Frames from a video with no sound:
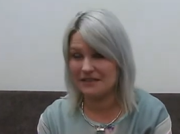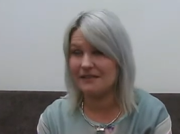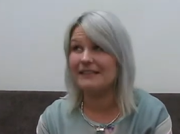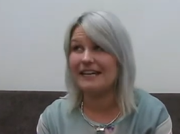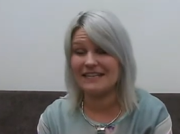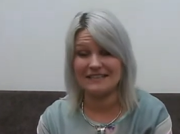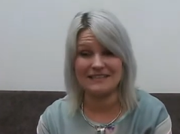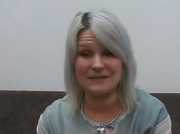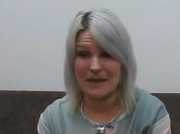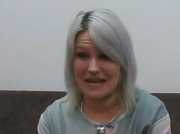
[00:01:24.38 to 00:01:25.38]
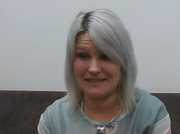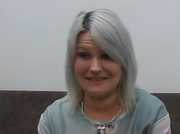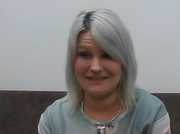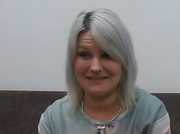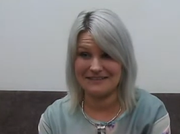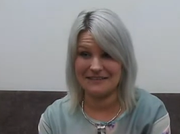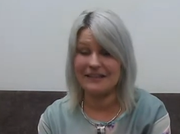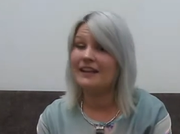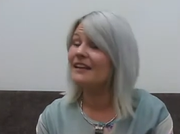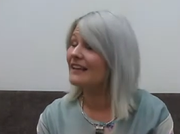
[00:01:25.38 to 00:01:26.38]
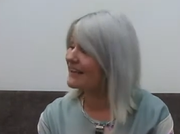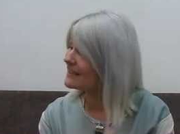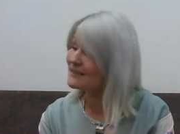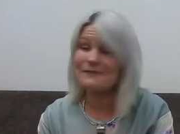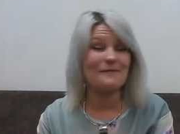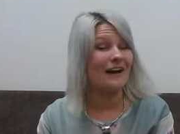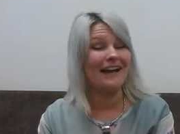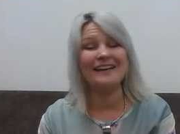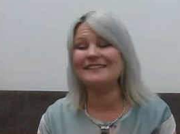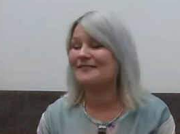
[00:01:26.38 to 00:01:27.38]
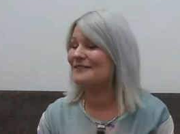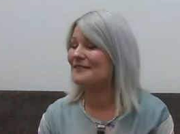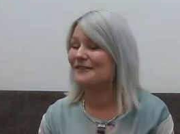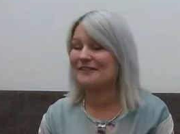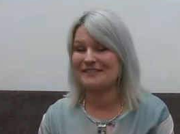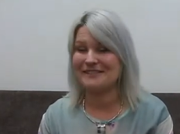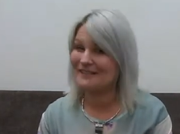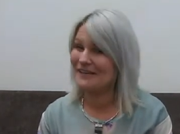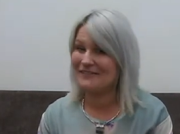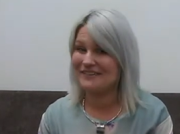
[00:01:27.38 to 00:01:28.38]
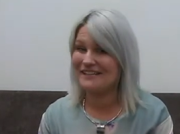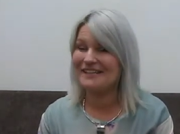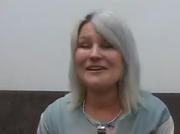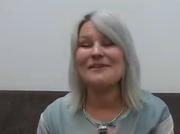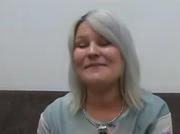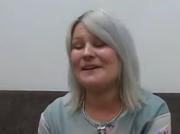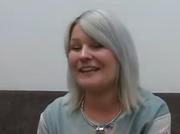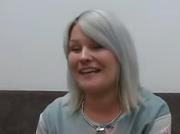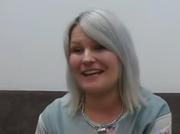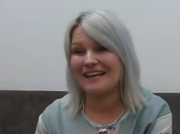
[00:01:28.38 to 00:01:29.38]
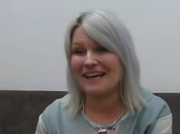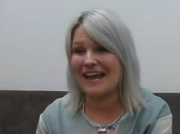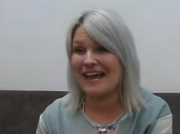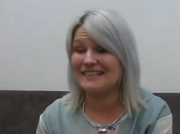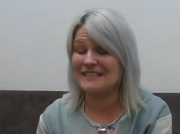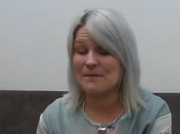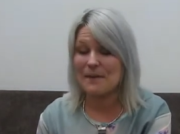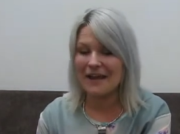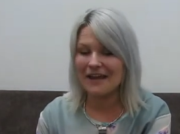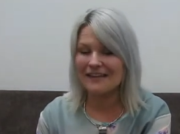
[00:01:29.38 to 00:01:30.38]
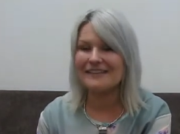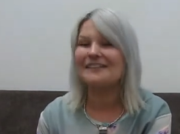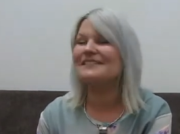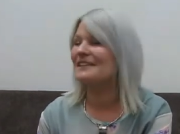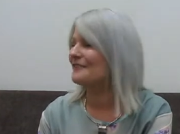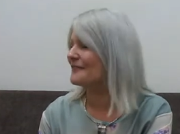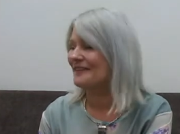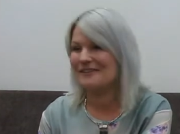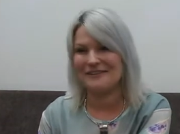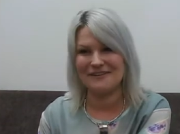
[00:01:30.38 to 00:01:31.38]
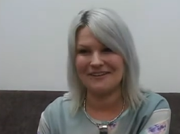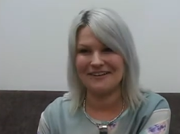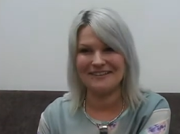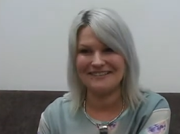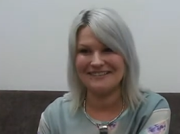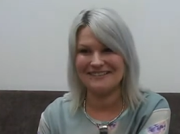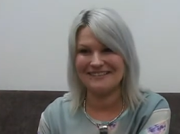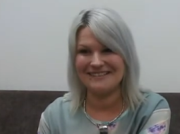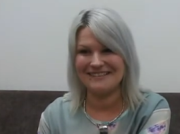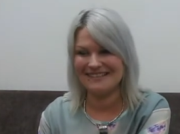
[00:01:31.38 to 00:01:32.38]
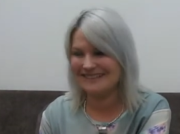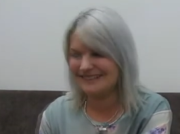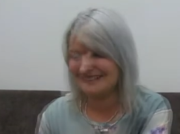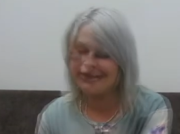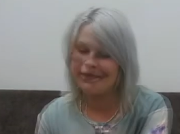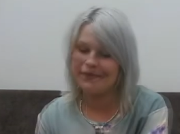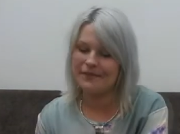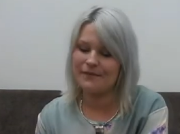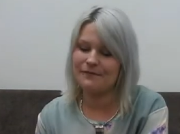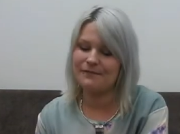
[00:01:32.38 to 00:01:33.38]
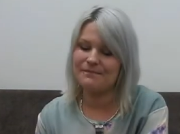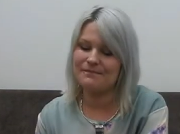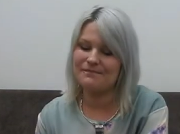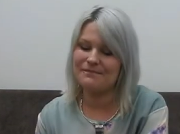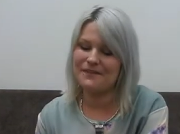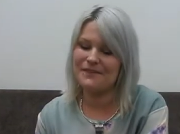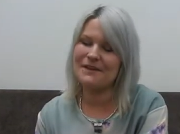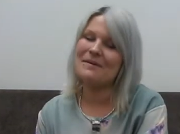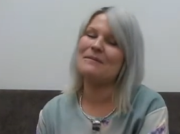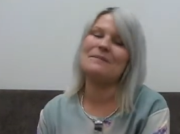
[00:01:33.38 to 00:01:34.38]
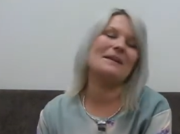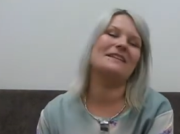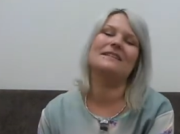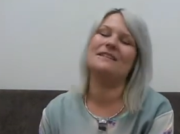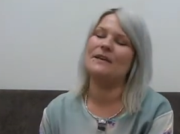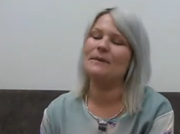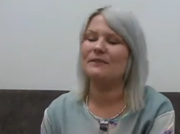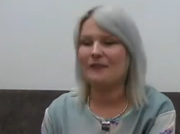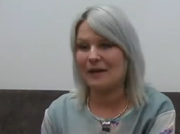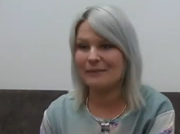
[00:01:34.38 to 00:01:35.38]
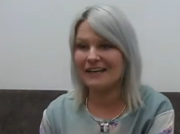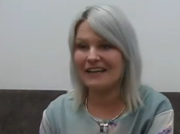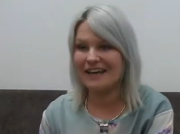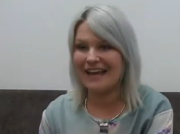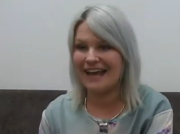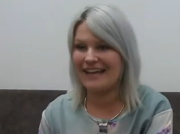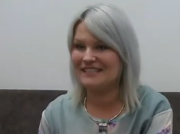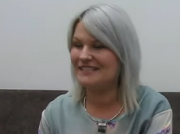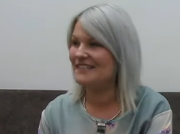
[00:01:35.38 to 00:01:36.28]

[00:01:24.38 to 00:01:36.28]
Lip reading: leggings as pants. Yes. Leggings are fine, but with crotches covered, but a legging as a pant, definitely no. The thing about MinkPink is it's like a big family, and